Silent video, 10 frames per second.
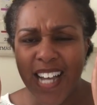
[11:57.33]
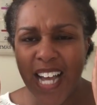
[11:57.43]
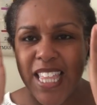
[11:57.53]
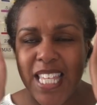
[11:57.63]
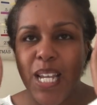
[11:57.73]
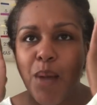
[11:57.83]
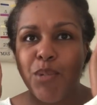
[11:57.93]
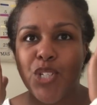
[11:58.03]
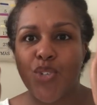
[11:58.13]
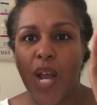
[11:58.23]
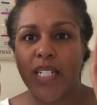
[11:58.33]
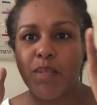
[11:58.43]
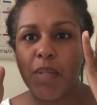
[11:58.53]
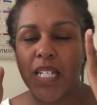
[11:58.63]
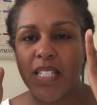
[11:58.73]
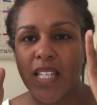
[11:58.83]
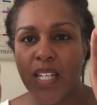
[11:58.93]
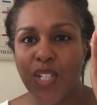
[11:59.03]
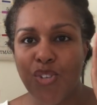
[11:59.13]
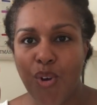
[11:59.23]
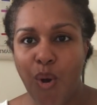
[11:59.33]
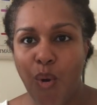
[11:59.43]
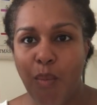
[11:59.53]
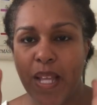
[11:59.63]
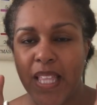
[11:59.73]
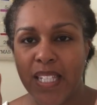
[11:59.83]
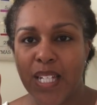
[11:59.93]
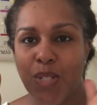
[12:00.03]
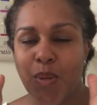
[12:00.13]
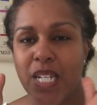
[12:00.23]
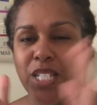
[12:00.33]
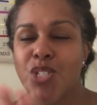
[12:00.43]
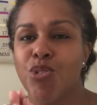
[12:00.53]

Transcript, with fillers: I think I'm distracted because the kids are home. I think that's what it is.